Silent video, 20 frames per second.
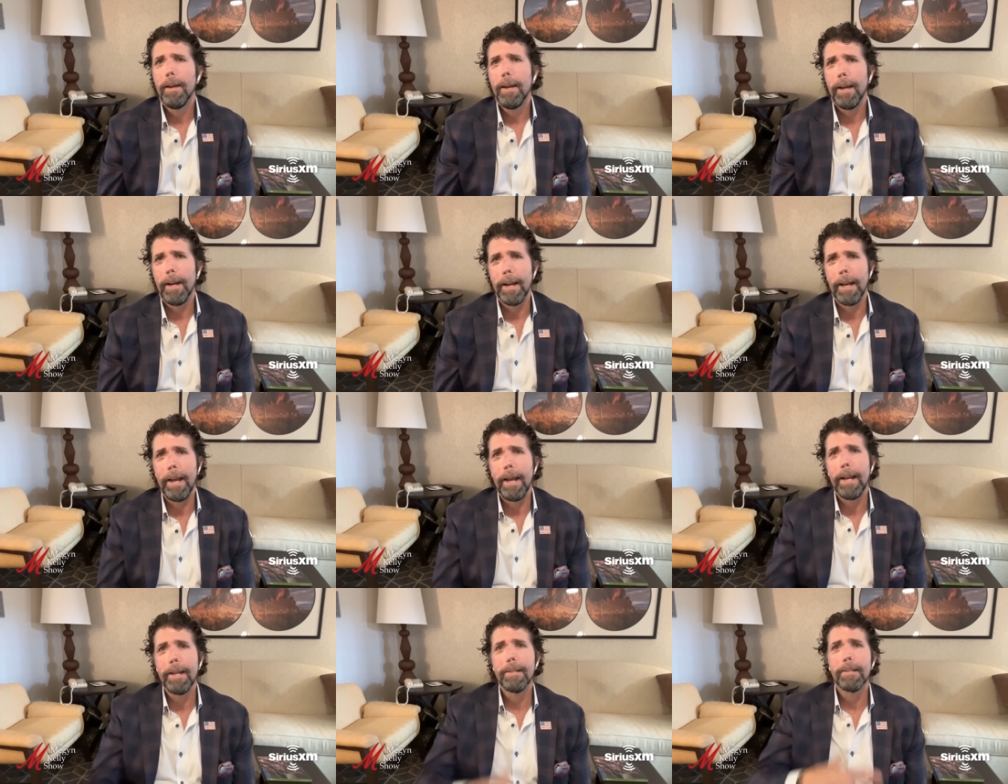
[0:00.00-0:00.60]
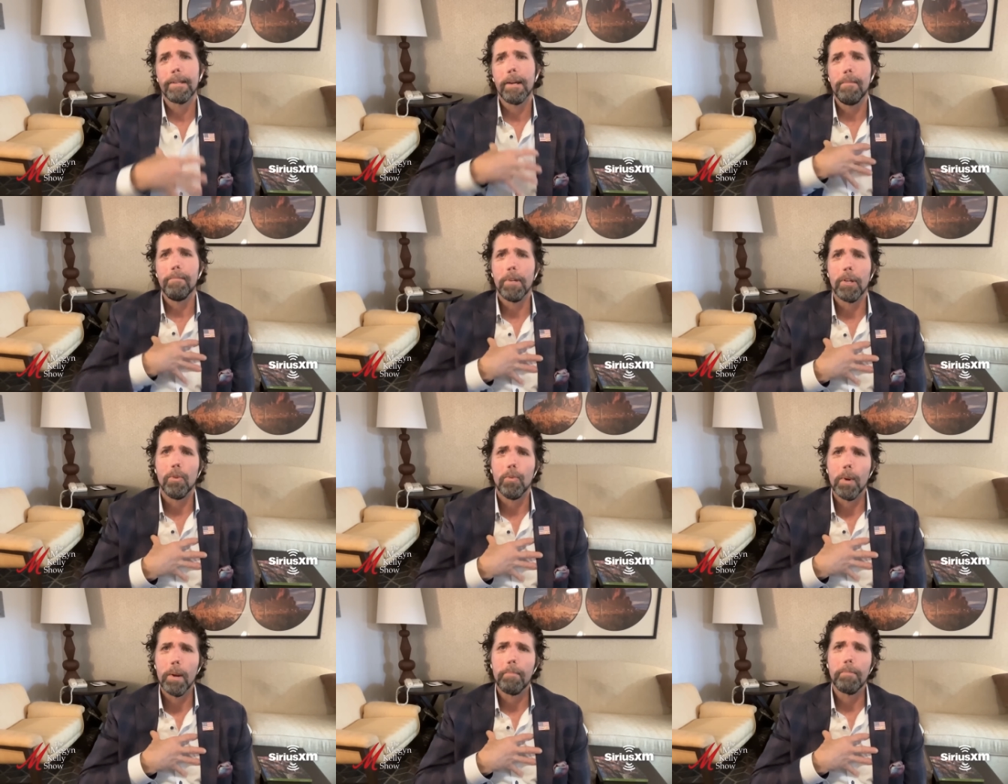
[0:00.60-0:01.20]
and I hadn't come to
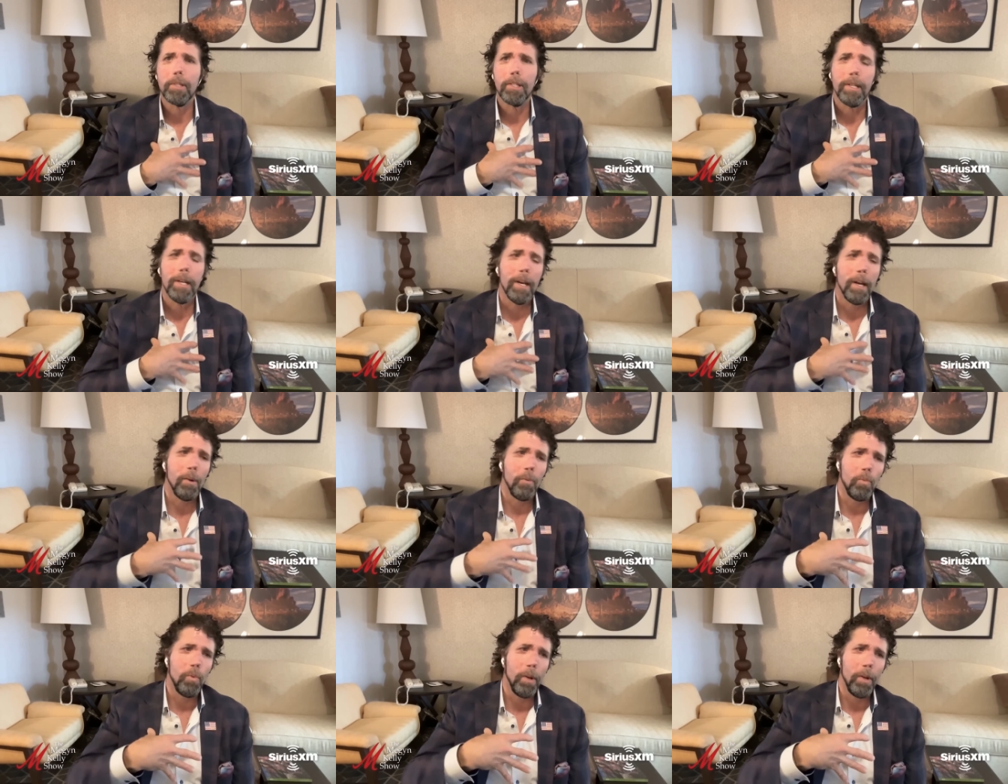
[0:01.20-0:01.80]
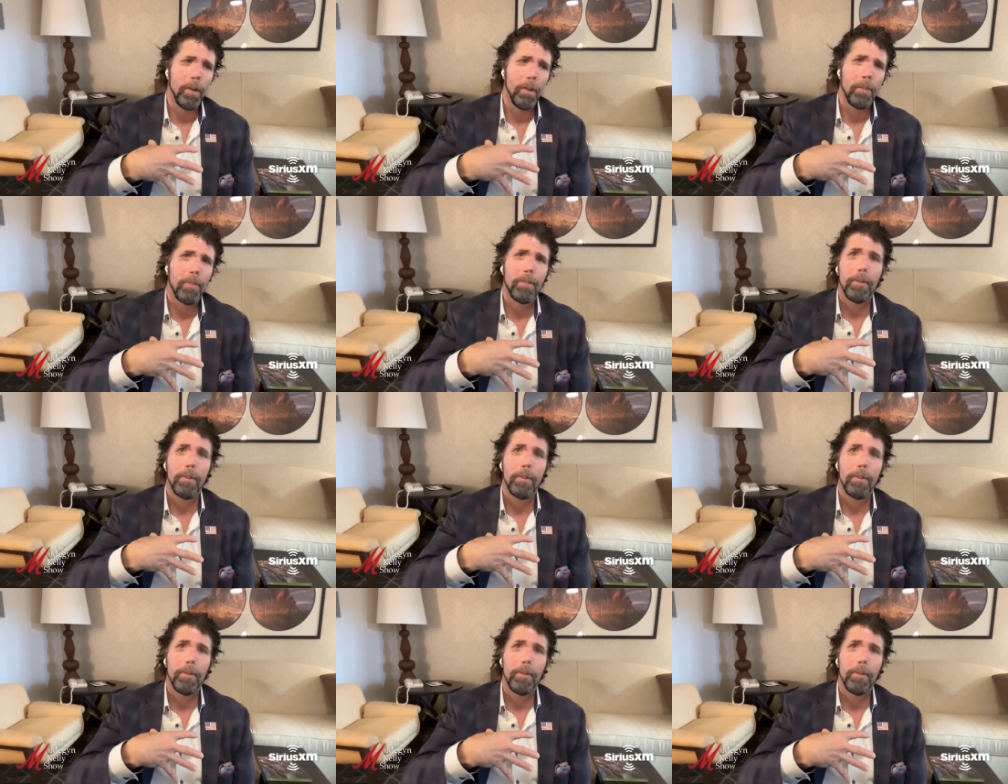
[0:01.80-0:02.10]
grips yet with,